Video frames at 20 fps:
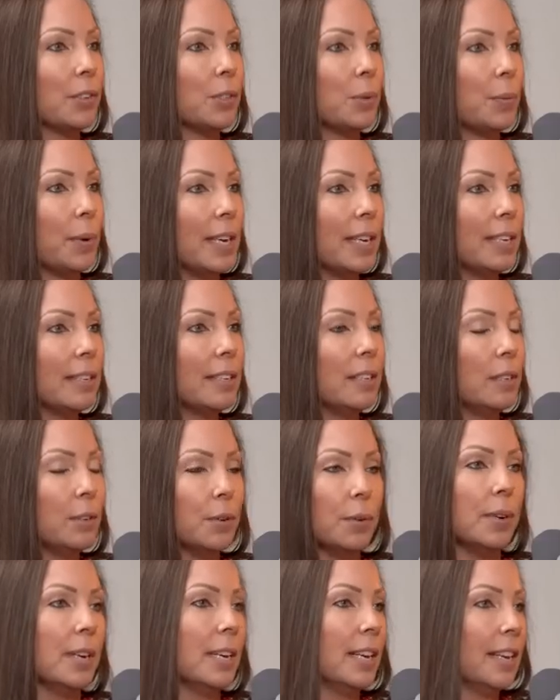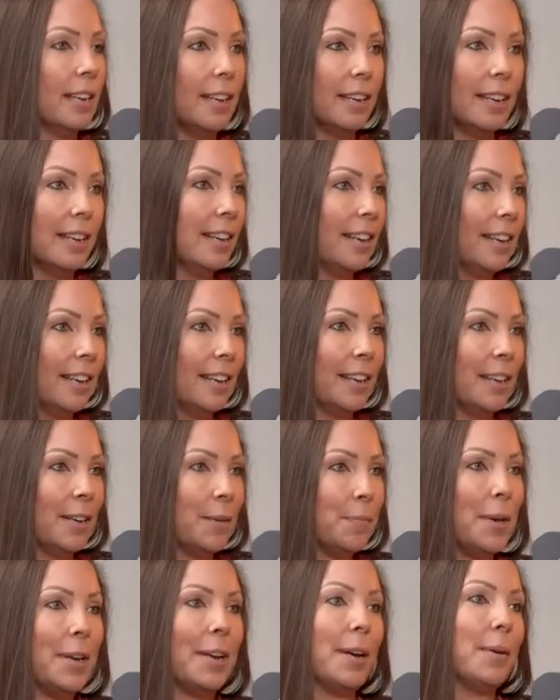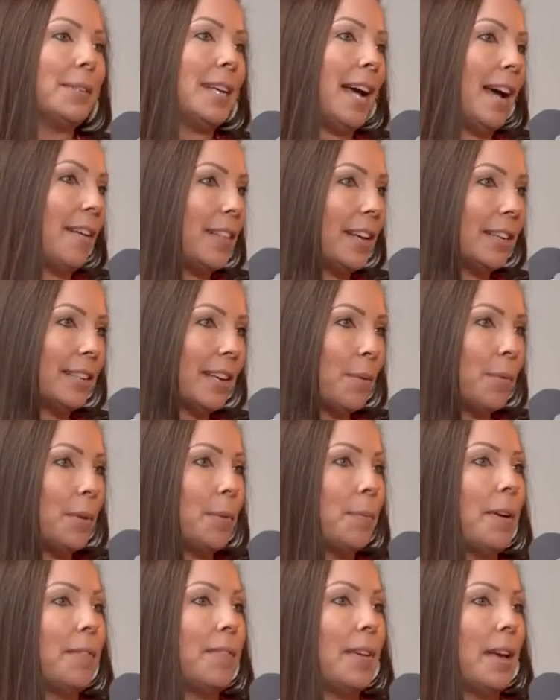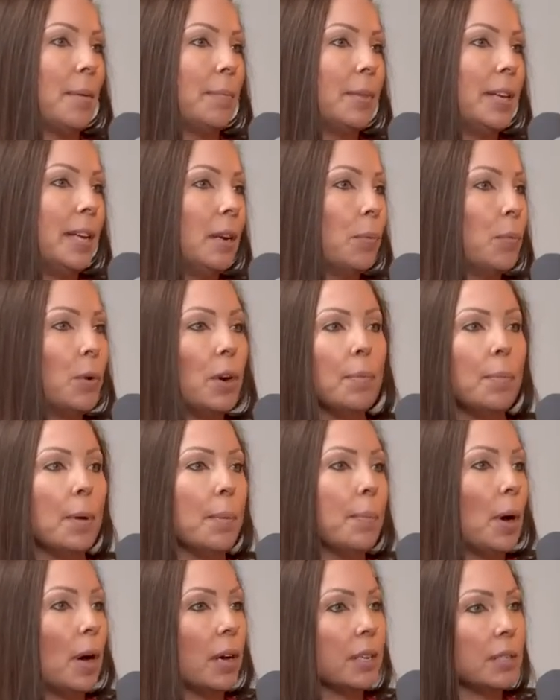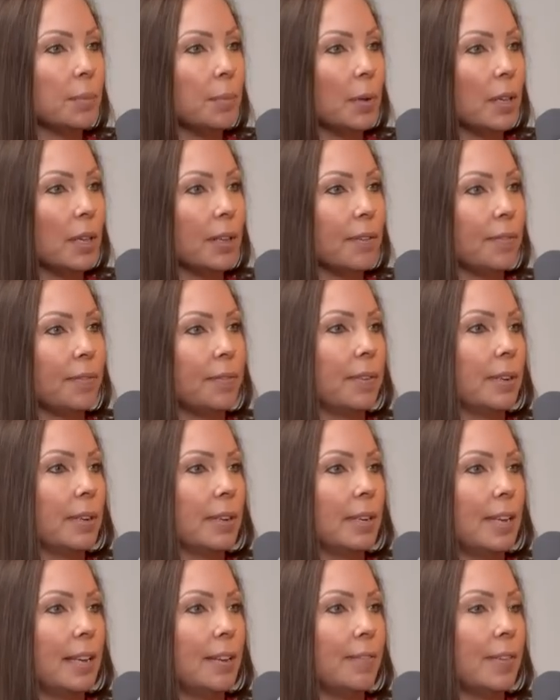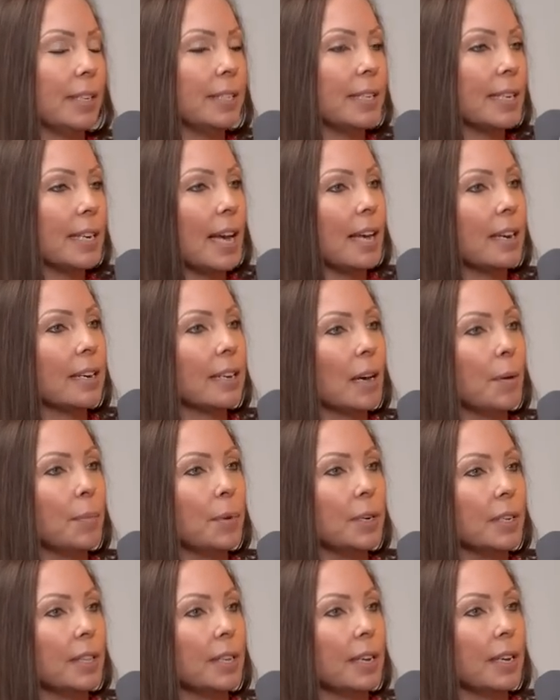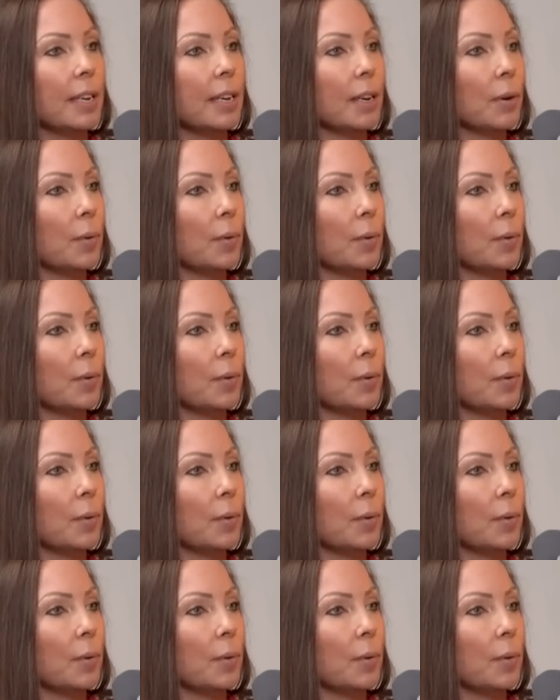hours a week to being able to have that time with my family, and it wouldn't have been possible if investing hadn't come into the